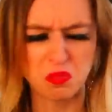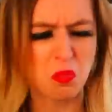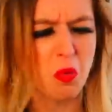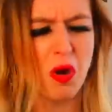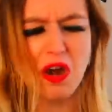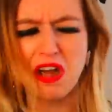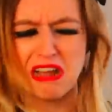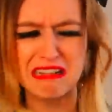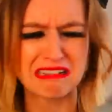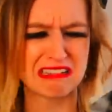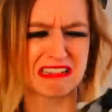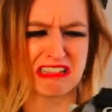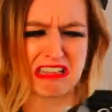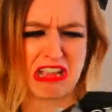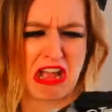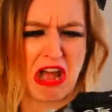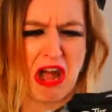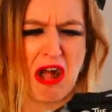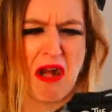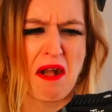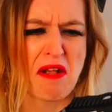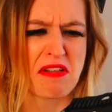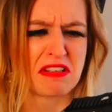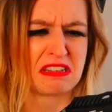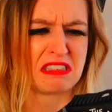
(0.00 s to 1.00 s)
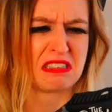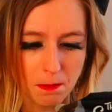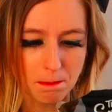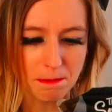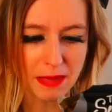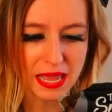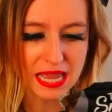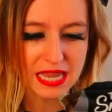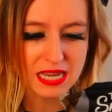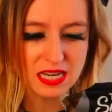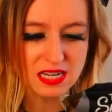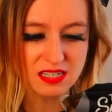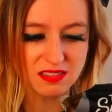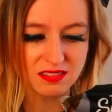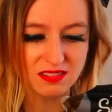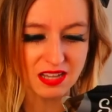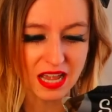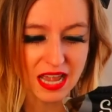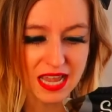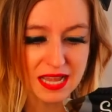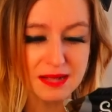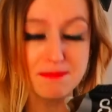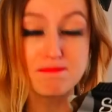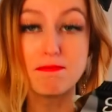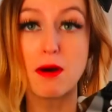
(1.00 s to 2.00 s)
What? may
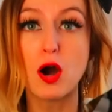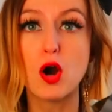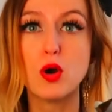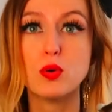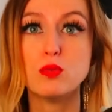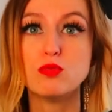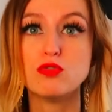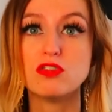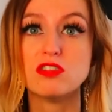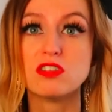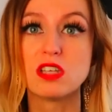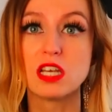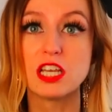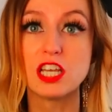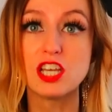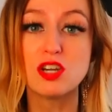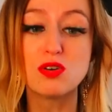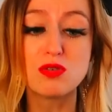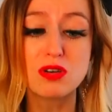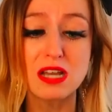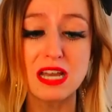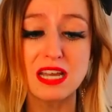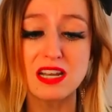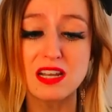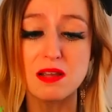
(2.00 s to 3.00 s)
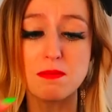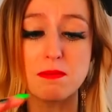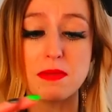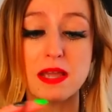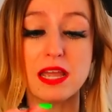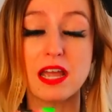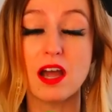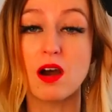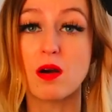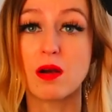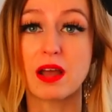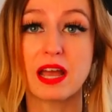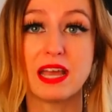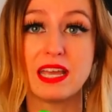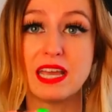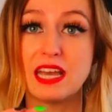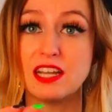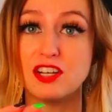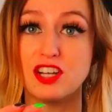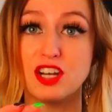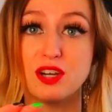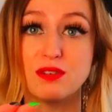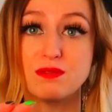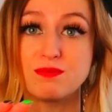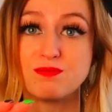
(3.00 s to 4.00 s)
contain bones. Are you kidding me? Okay,
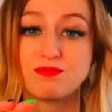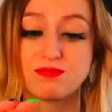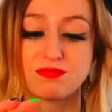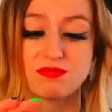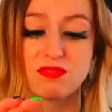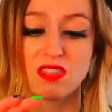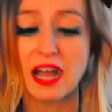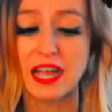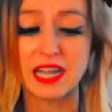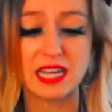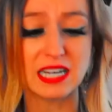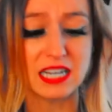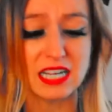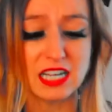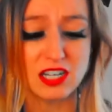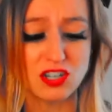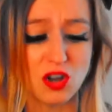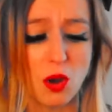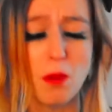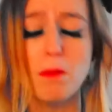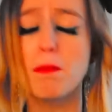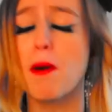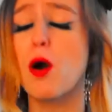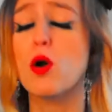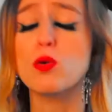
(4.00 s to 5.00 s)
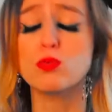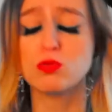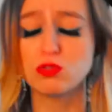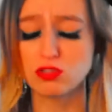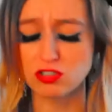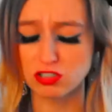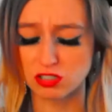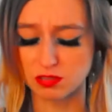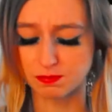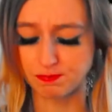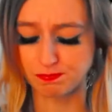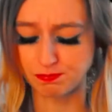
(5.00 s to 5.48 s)
yeah, no. I ain't eating no bones.